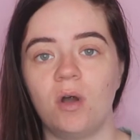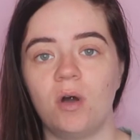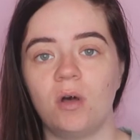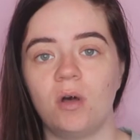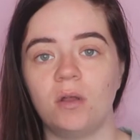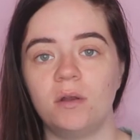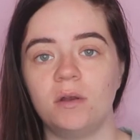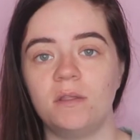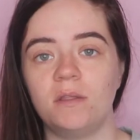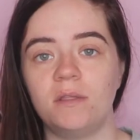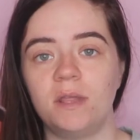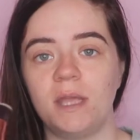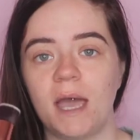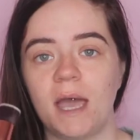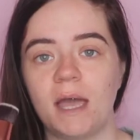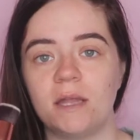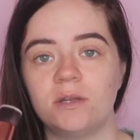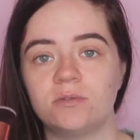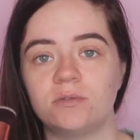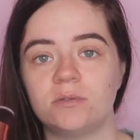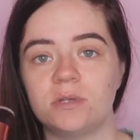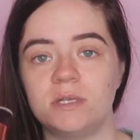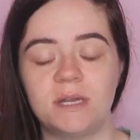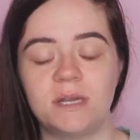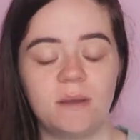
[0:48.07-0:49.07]
on the
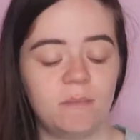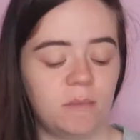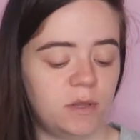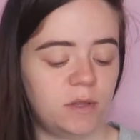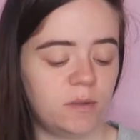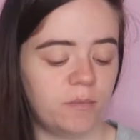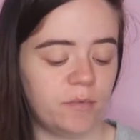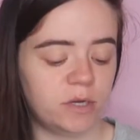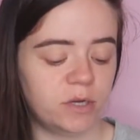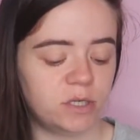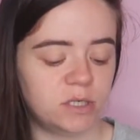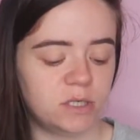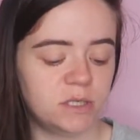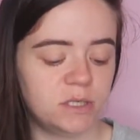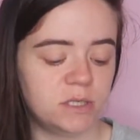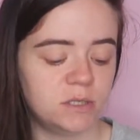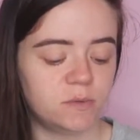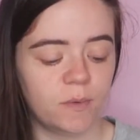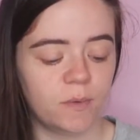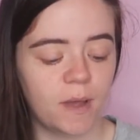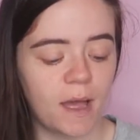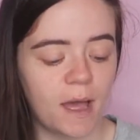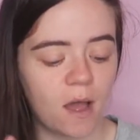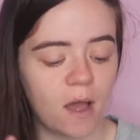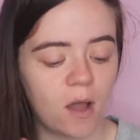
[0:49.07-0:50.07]
actual stem of the brushes
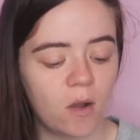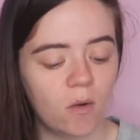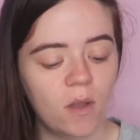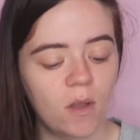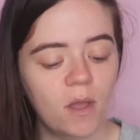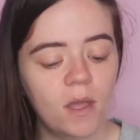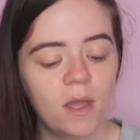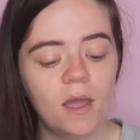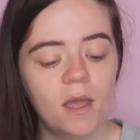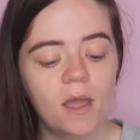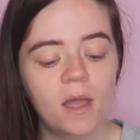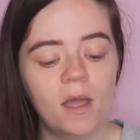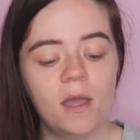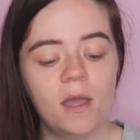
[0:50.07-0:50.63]
as well.